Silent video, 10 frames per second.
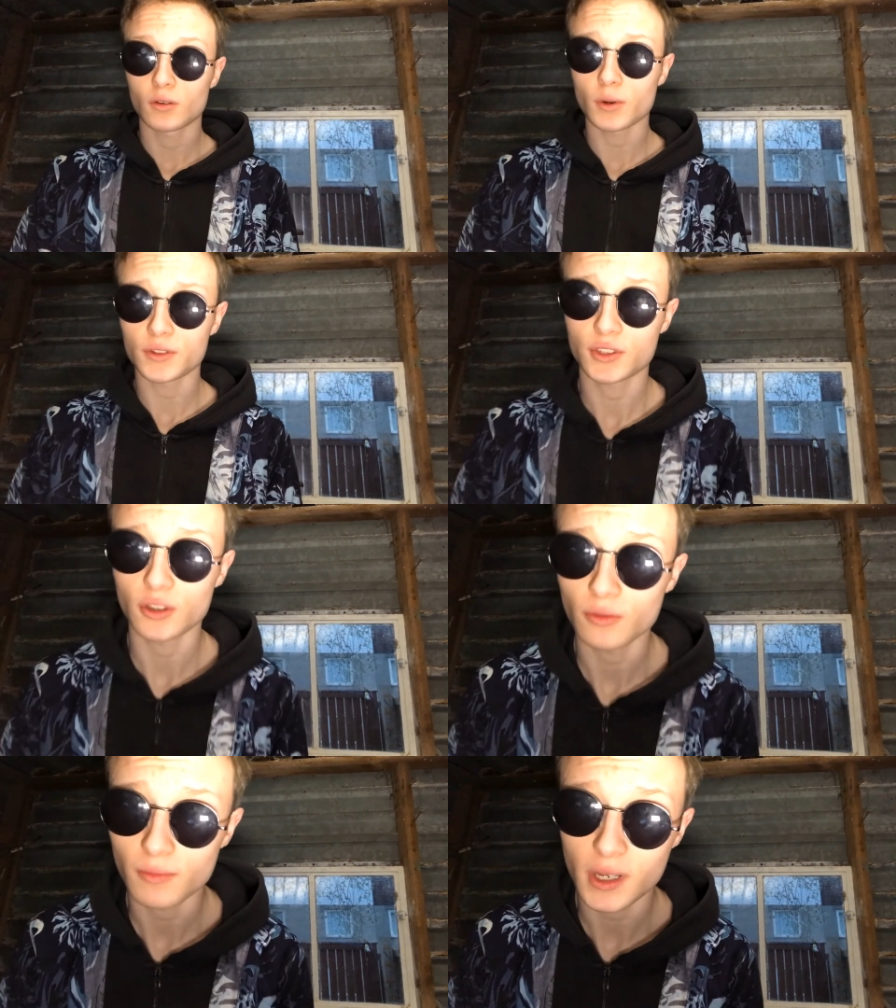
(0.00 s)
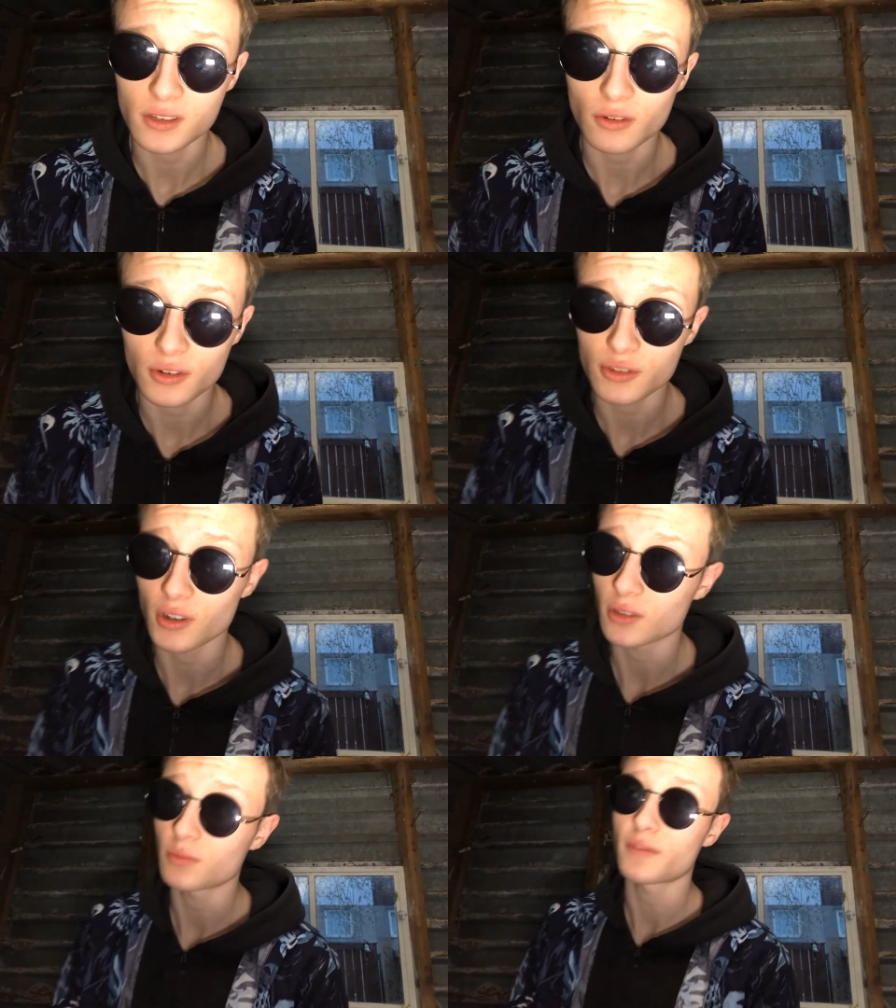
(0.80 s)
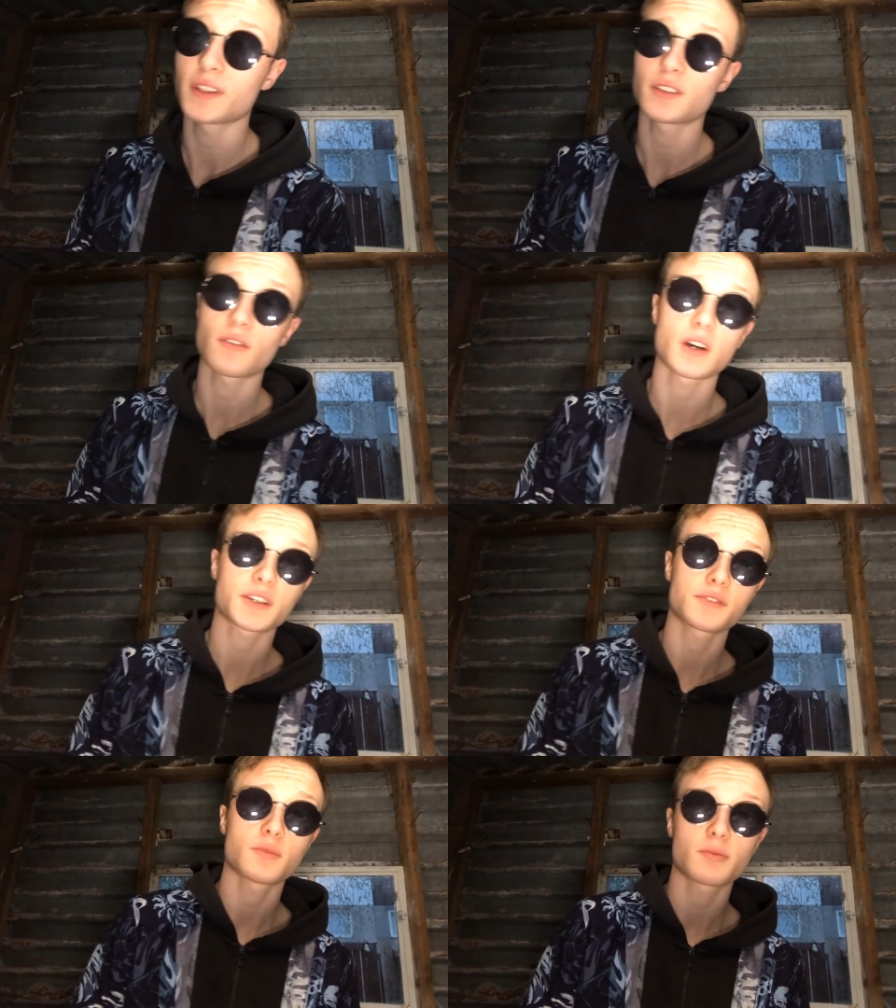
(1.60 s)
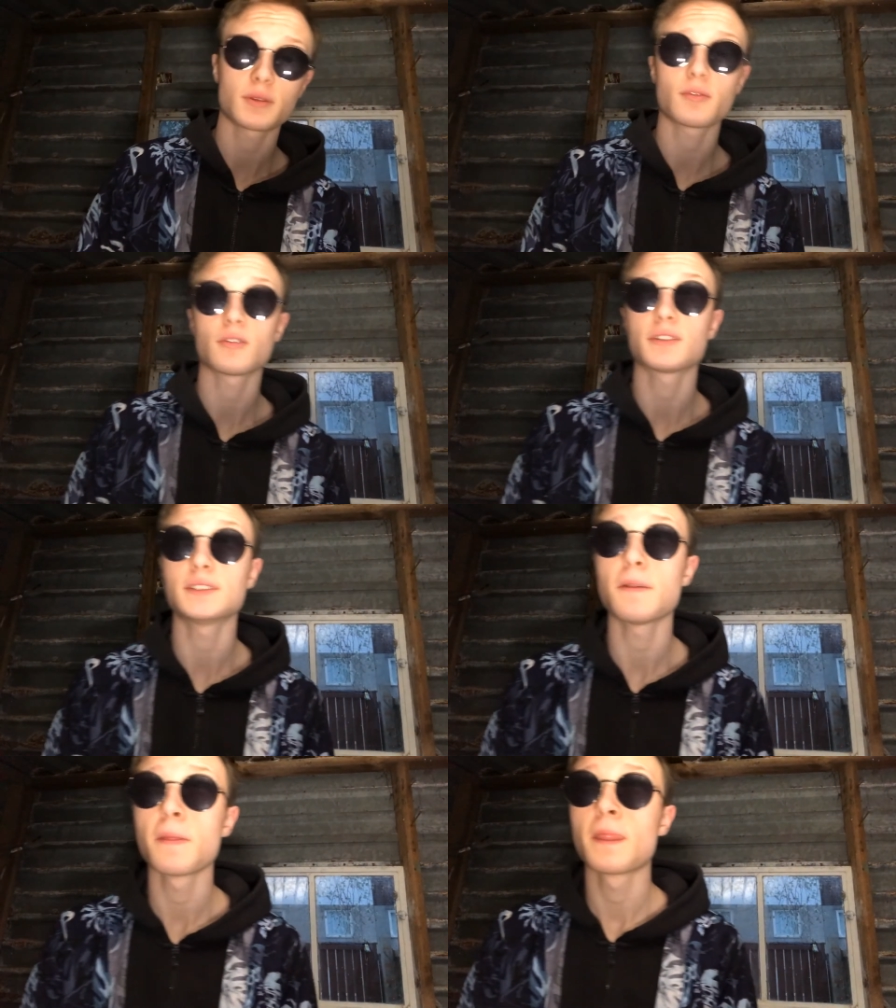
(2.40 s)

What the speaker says: With school, I sort of struggled with interaction with people, and